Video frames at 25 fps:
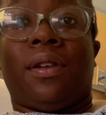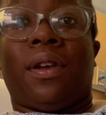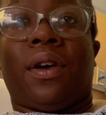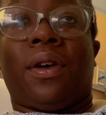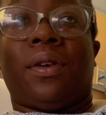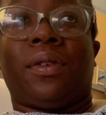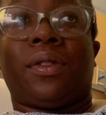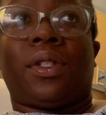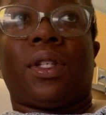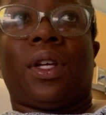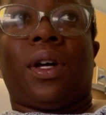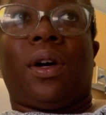
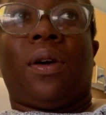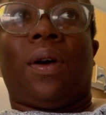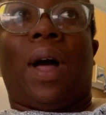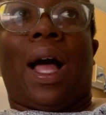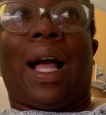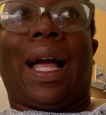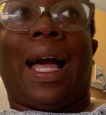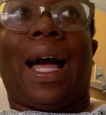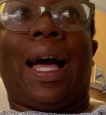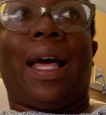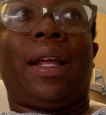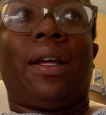so I
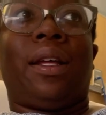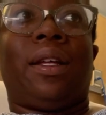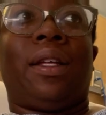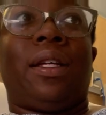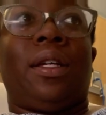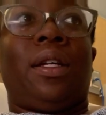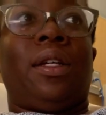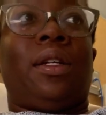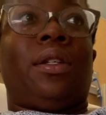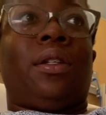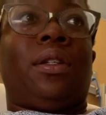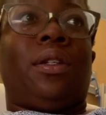kind of
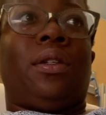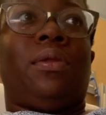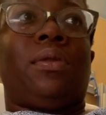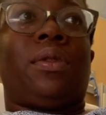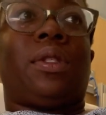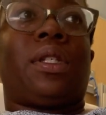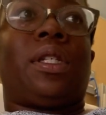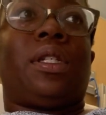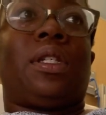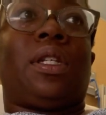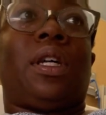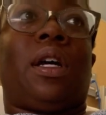
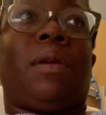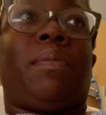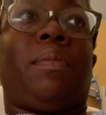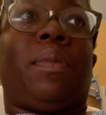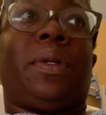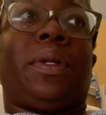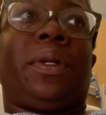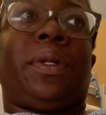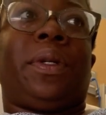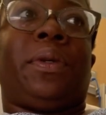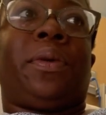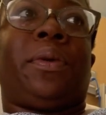loosened up a
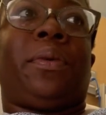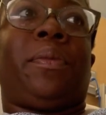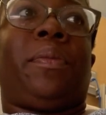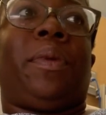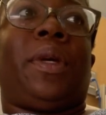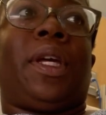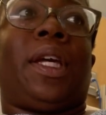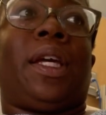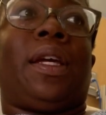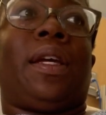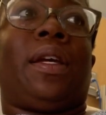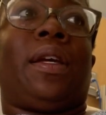little
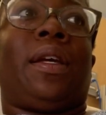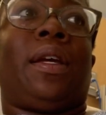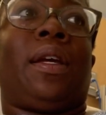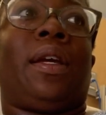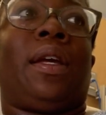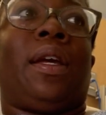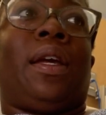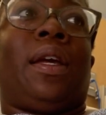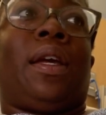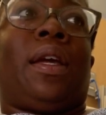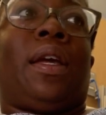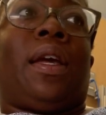bit,
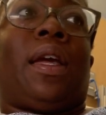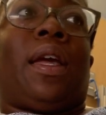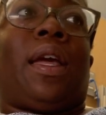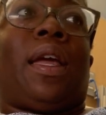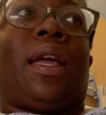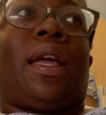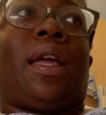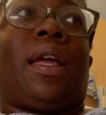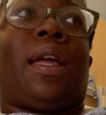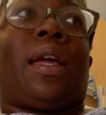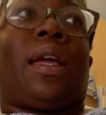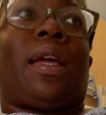
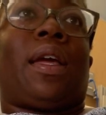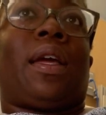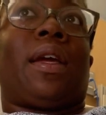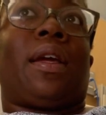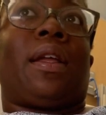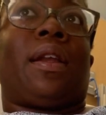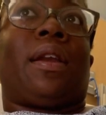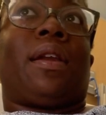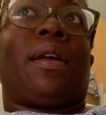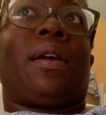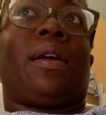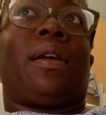
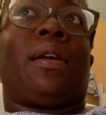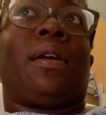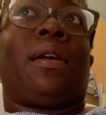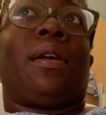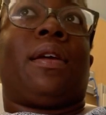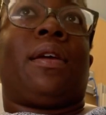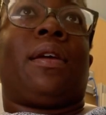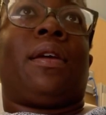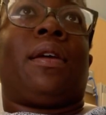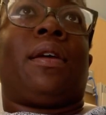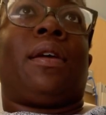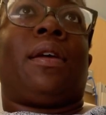and
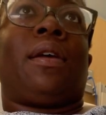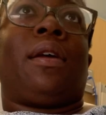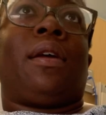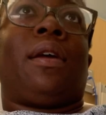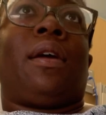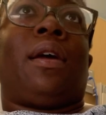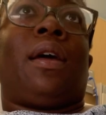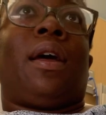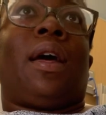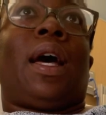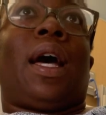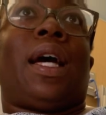
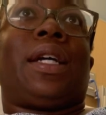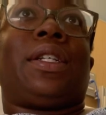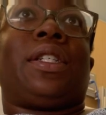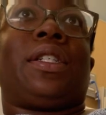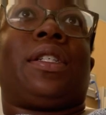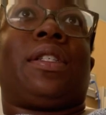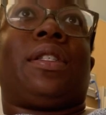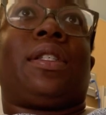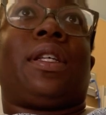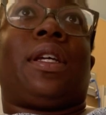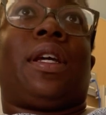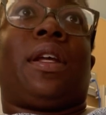I
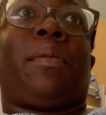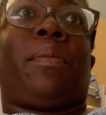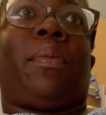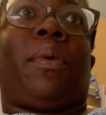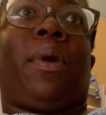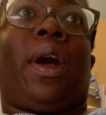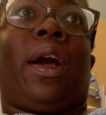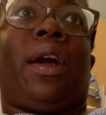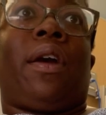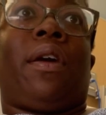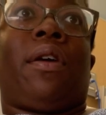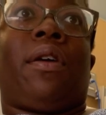just said a
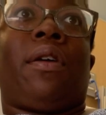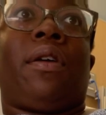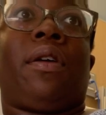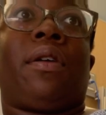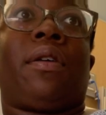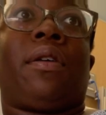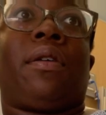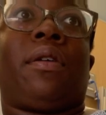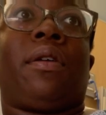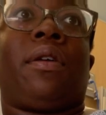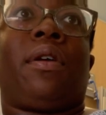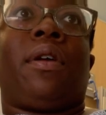prayer
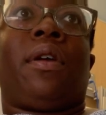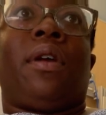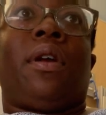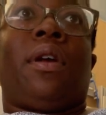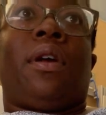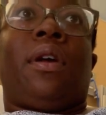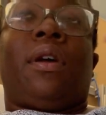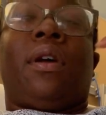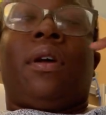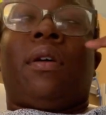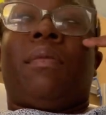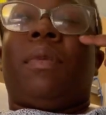
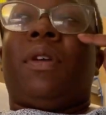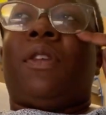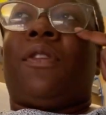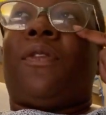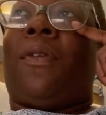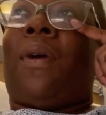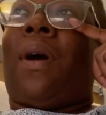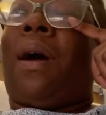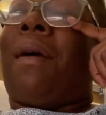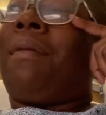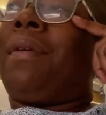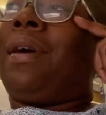
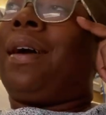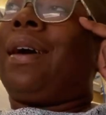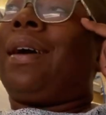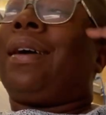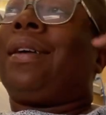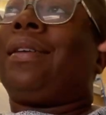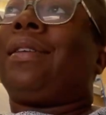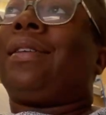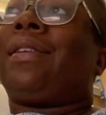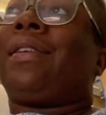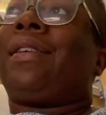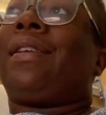before I went
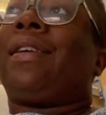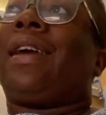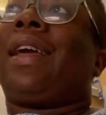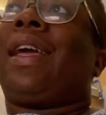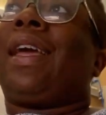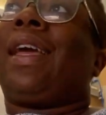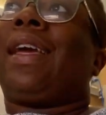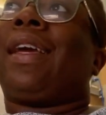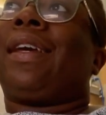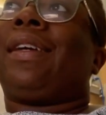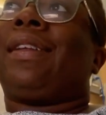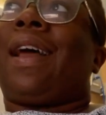under.
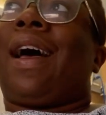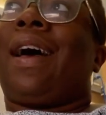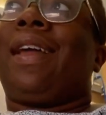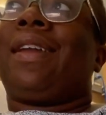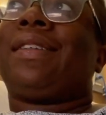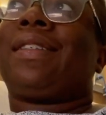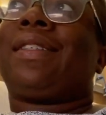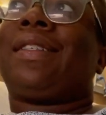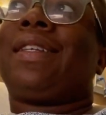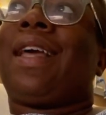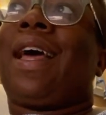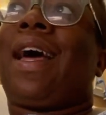And
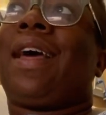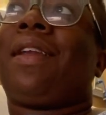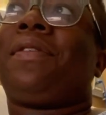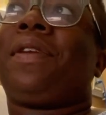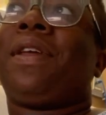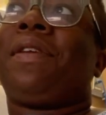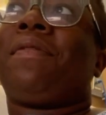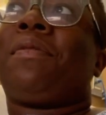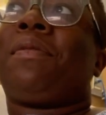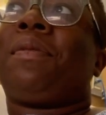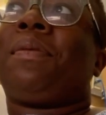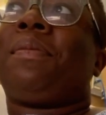honestly, I
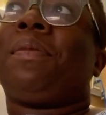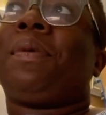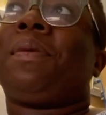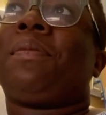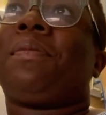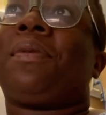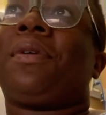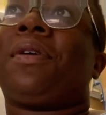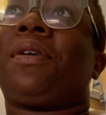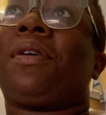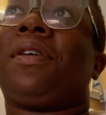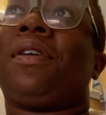don't even
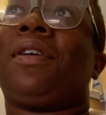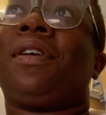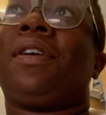remember